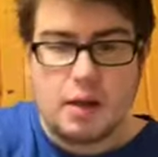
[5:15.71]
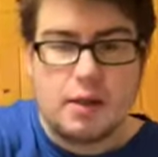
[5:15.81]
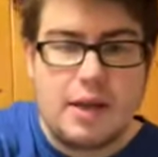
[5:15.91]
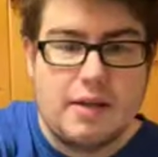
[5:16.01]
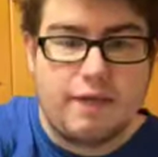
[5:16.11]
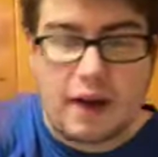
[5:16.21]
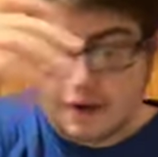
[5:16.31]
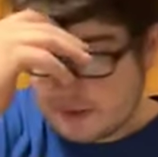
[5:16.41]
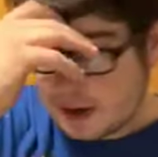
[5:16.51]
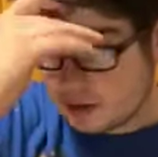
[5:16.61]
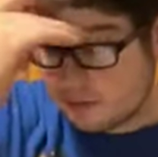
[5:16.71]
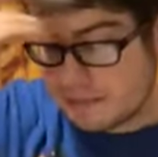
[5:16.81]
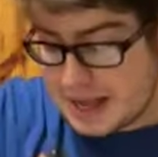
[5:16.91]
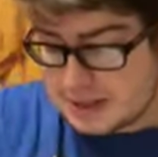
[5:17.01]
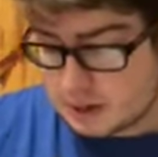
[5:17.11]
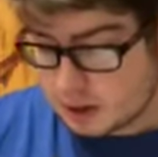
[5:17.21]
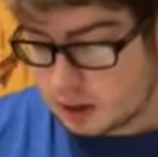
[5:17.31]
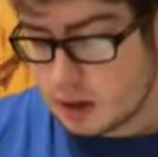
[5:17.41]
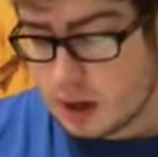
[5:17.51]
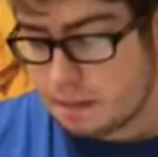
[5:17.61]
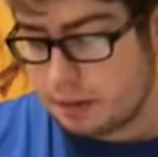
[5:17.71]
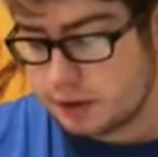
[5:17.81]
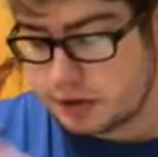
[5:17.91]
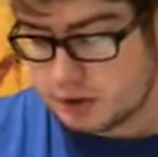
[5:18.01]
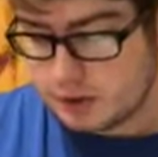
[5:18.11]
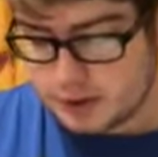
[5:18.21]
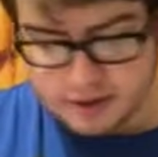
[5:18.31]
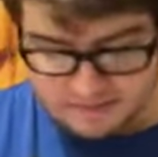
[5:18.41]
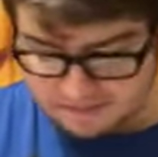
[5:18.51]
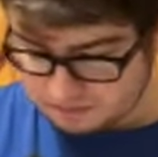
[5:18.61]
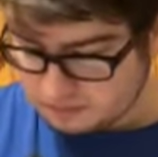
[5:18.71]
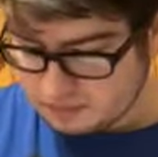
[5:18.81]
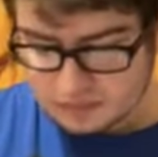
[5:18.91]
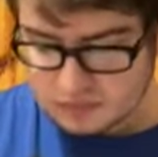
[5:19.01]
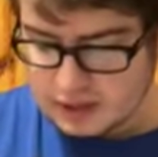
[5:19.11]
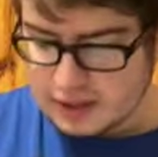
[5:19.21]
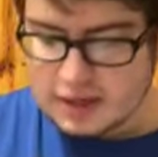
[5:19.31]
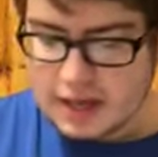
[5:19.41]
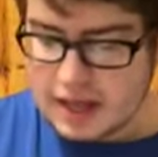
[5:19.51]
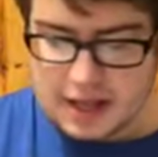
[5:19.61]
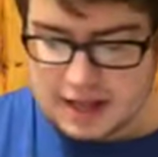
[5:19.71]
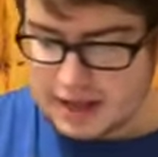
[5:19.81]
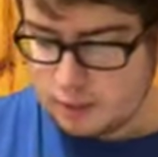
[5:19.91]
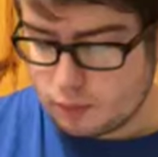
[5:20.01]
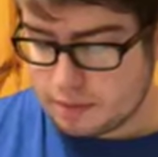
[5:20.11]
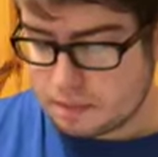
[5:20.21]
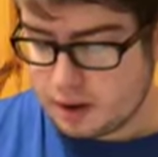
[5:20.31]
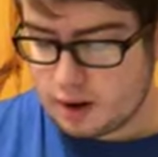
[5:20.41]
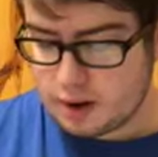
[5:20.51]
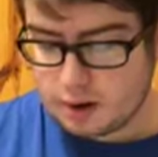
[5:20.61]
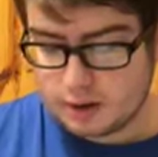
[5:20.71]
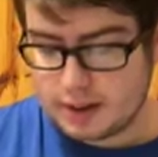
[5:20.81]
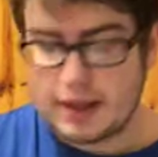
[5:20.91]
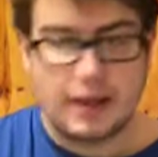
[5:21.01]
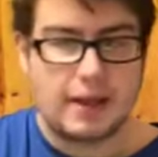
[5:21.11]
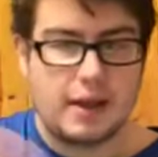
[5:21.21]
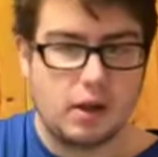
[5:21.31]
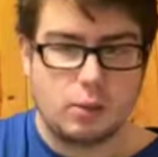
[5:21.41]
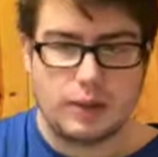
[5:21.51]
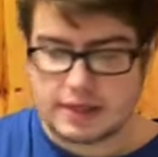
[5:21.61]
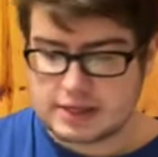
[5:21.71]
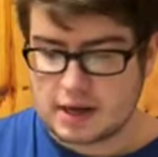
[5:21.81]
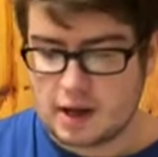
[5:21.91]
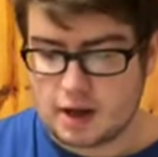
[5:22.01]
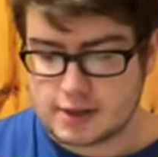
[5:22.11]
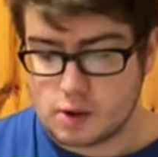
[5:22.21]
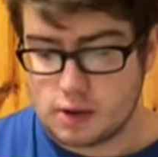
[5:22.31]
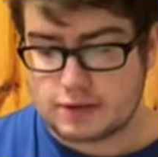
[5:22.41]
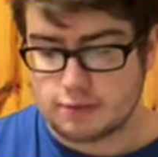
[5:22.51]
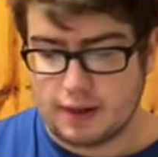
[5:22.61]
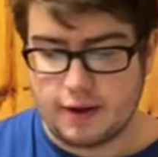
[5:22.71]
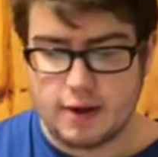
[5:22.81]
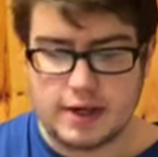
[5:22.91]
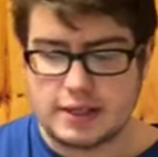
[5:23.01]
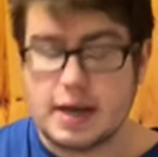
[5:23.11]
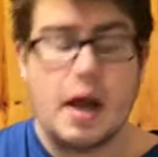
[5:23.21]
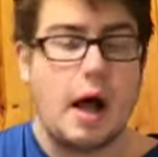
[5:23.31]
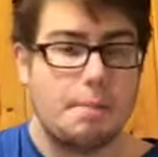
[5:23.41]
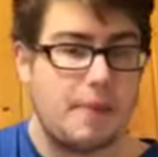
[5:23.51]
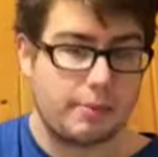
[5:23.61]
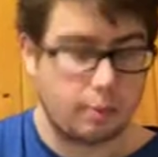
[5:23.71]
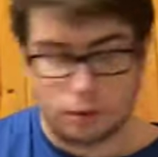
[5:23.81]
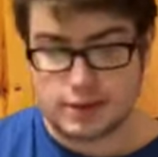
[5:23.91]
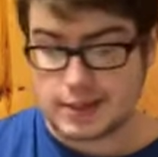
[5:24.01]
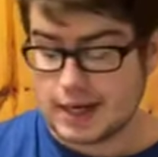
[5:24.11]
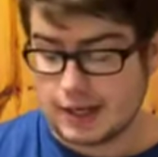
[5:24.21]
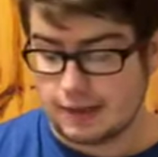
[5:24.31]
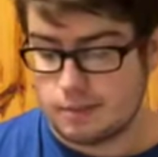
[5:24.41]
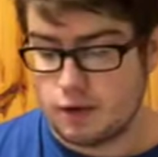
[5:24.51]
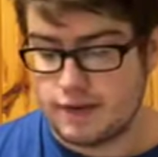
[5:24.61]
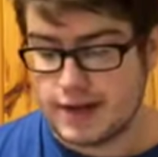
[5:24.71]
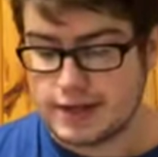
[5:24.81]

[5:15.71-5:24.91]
the firefighter massacre butchered uh, hit with bar, uh, killed with a saw. So it's really good. It's a memorable scene in the movie,